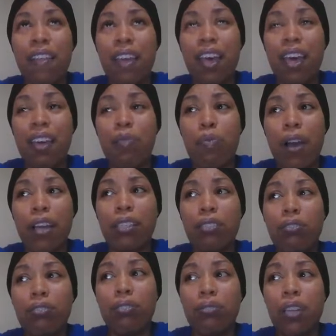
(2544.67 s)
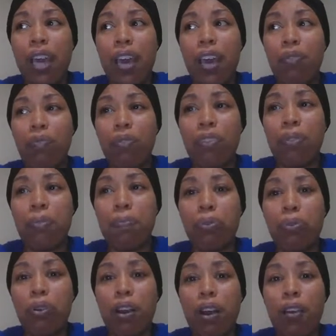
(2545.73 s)
And why you do that with
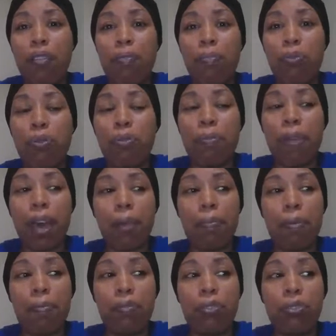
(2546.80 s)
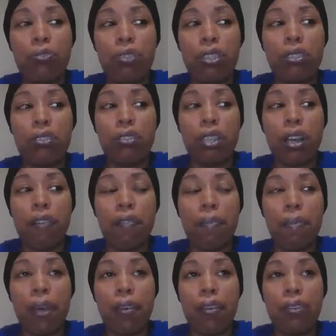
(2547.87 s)
other poor black peoples, using your
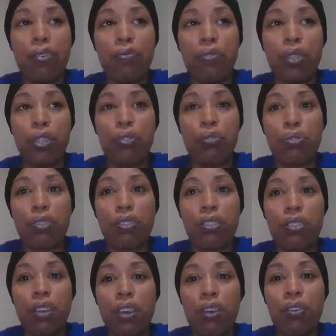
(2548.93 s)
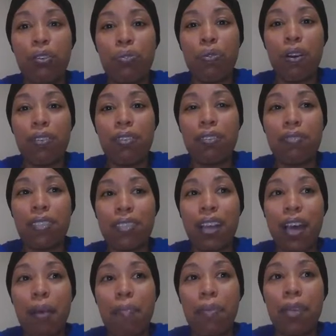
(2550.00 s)
government and your resources, you also
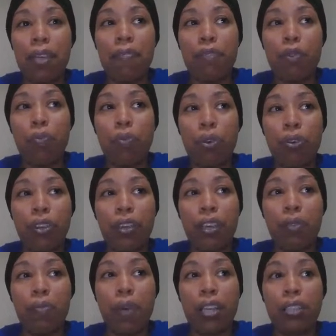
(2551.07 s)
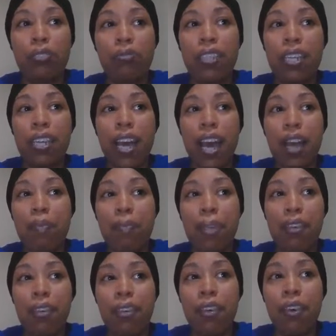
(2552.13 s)
stop me from working while you deny
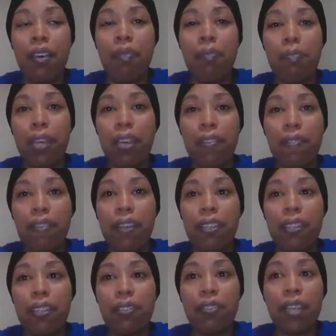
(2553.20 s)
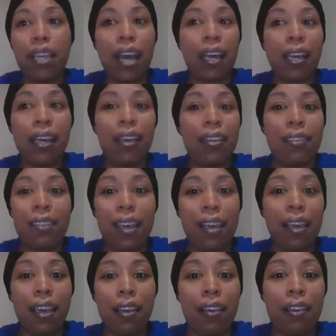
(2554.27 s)
me benefits so that I can't take
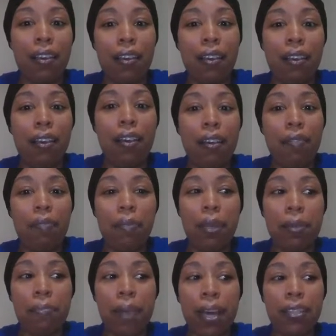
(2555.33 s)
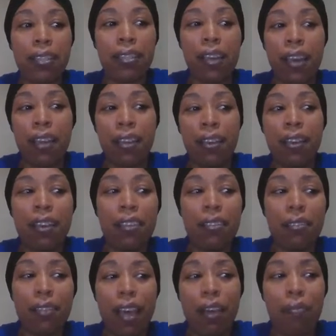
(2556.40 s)
care of me and my son,
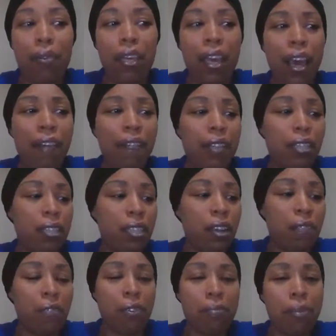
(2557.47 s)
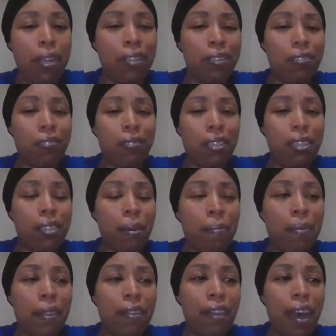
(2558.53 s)
so that we have to suffer based on
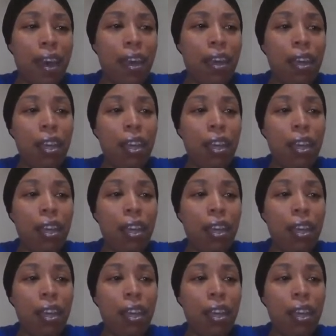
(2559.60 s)
something that